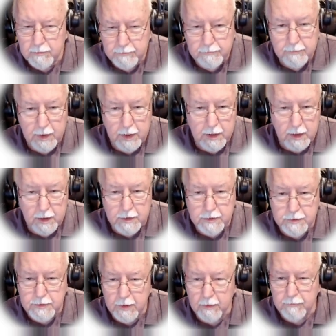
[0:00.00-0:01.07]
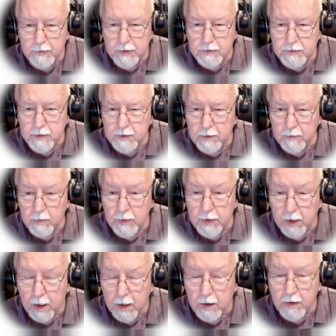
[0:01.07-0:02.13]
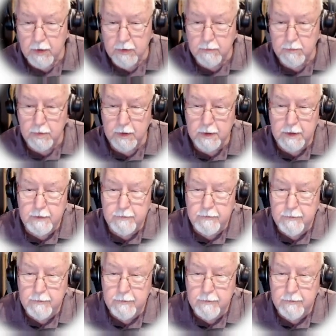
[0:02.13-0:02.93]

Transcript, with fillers: made unto salvation, and with the heart you believe.